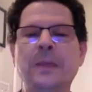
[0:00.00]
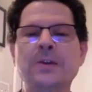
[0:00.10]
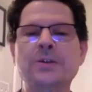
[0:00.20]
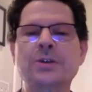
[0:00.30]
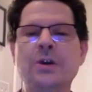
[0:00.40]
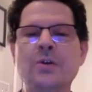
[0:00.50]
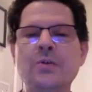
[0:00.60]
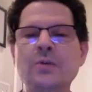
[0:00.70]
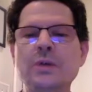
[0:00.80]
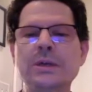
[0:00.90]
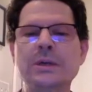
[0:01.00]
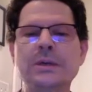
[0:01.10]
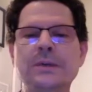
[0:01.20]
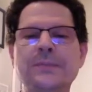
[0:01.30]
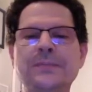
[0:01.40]
So
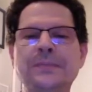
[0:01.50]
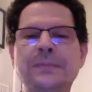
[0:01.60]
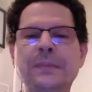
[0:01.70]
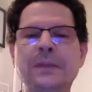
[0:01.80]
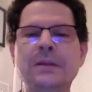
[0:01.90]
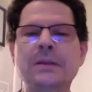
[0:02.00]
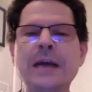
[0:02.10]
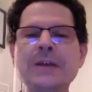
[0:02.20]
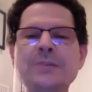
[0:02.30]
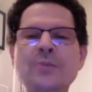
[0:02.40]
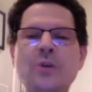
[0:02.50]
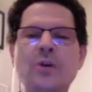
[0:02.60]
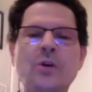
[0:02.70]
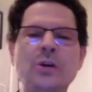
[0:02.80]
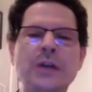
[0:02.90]
that's more
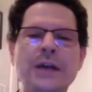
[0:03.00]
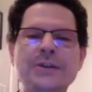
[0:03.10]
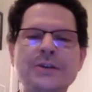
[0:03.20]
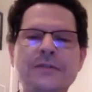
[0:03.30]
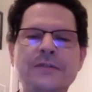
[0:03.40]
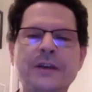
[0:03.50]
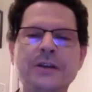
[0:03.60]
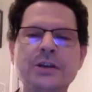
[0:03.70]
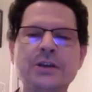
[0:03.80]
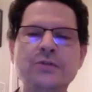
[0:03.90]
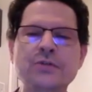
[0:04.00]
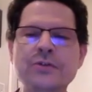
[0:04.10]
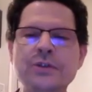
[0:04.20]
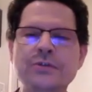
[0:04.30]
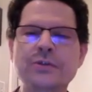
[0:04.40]
or less a fairly
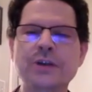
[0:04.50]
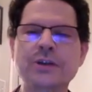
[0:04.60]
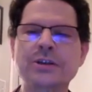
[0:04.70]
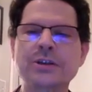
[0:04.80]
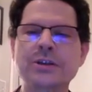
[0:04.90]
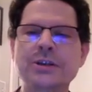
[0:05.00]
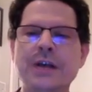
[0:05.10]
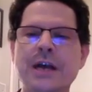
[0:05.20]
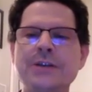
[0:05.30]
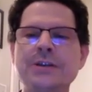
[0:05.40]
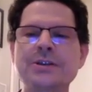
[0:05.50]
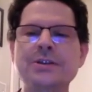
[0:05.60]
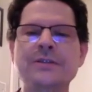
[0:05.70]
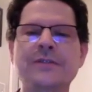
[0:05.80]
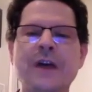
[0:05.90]
crude introduction to the
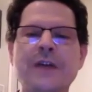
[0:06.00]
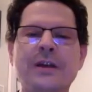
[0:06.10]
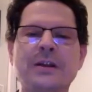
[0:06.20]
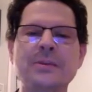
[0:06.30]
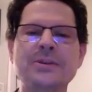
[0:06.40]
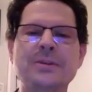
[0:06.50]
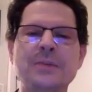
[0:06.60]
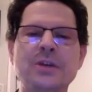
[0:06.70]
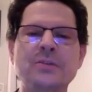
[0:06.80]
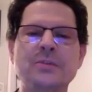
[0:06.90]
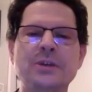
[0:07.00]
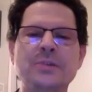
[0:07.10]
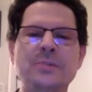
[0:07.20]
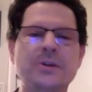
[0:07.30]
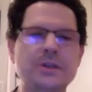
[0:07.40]
skandhas, the five elements that make human
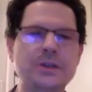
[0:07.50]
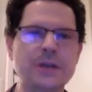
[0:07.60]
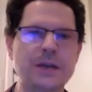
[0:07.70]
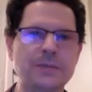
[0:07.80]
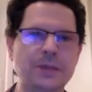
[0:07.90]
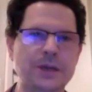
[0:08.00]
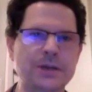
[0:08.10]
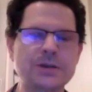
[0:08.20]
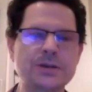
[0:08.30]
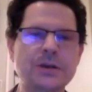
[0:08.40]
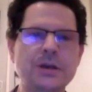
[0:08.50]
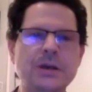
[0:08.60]
experience take place.